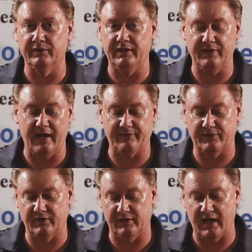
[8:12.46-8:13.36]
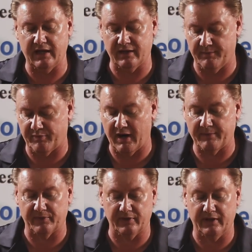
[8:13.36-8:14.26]
need that to lock up
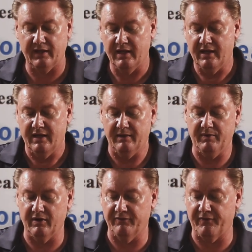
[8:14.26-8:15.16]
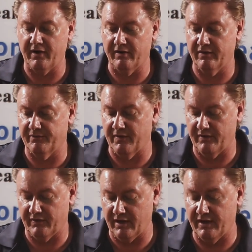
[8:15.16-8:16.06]
properly and be able to fire
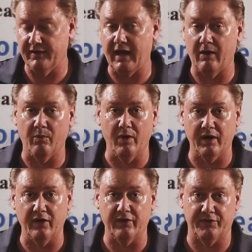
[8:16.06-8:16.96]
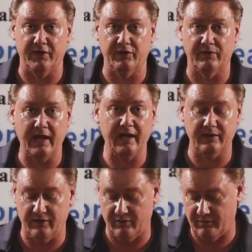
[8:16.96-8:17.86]
the gun. Now, one other thing you
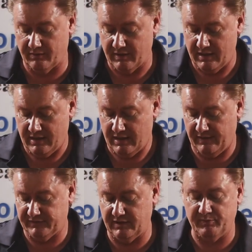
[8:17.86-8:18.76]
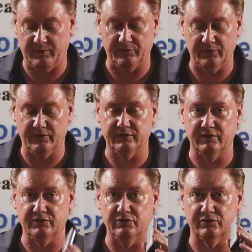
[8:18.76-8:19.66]
can do, and I've seen people do this,
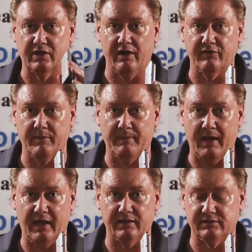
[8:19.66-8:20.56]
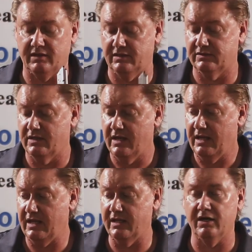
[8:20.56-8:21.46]
is use government magazines
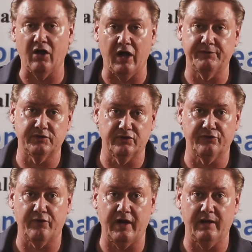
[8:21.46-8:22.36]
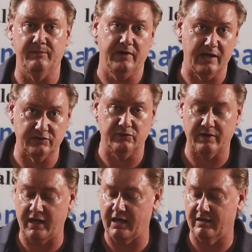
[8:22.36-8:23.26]
in an officer's frame. Yes, you
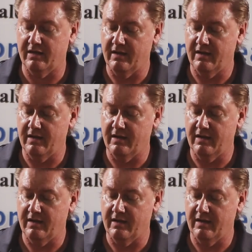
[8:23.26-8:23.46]
can.